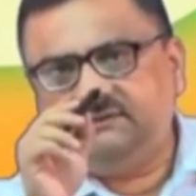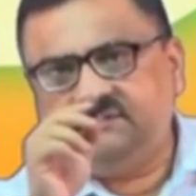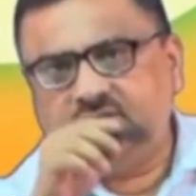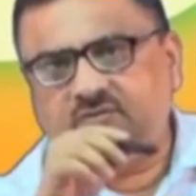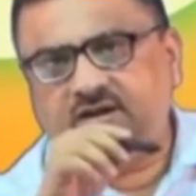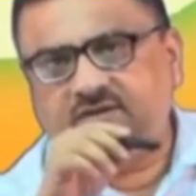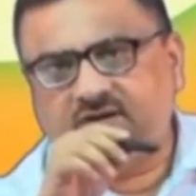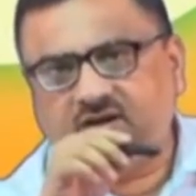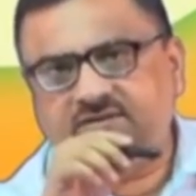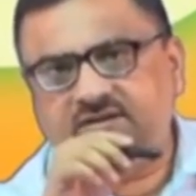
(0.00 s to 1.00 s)
If we look at the
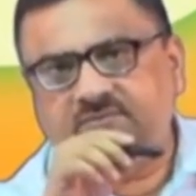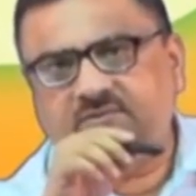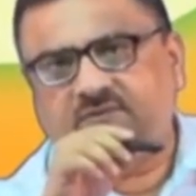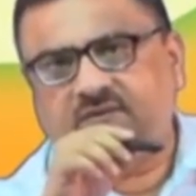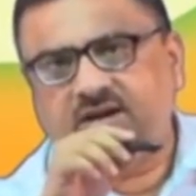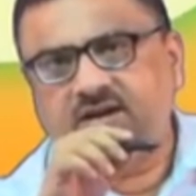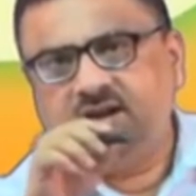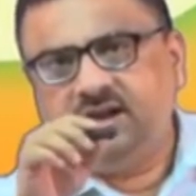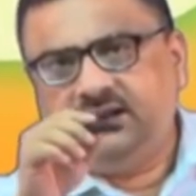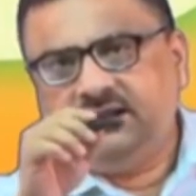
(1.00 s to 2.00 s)
velocity profile,
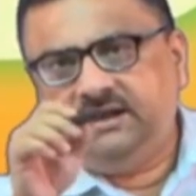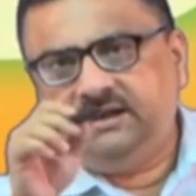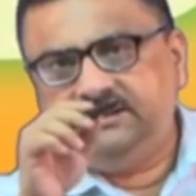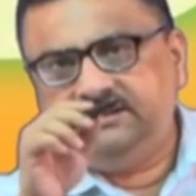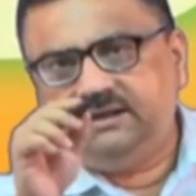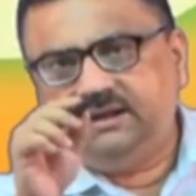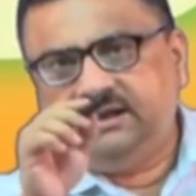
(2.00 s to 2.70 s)
it is